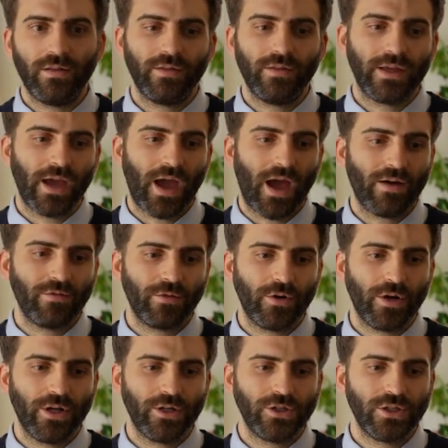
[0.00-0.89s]
the
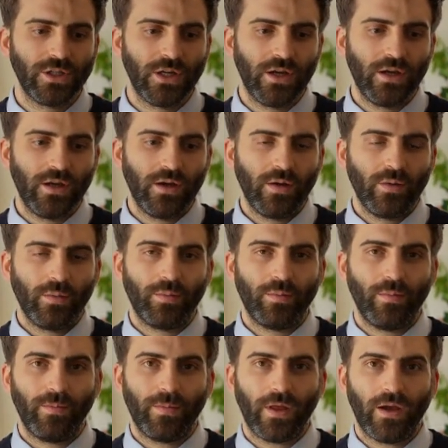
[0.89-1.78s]
average
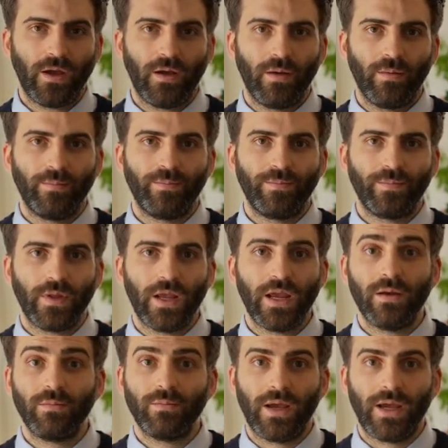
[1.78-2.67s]

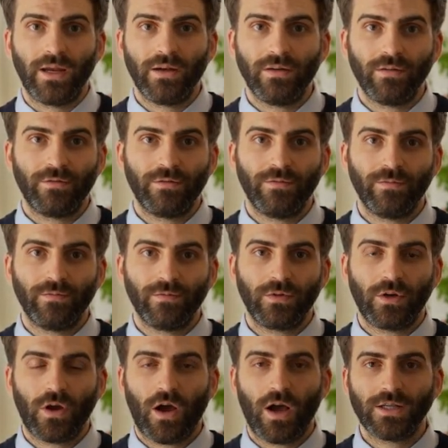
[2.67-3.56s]
inmate
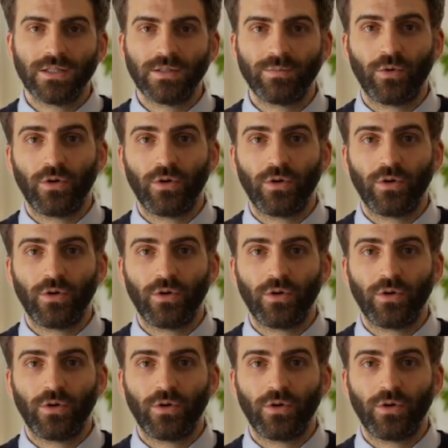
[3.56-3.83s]
cost per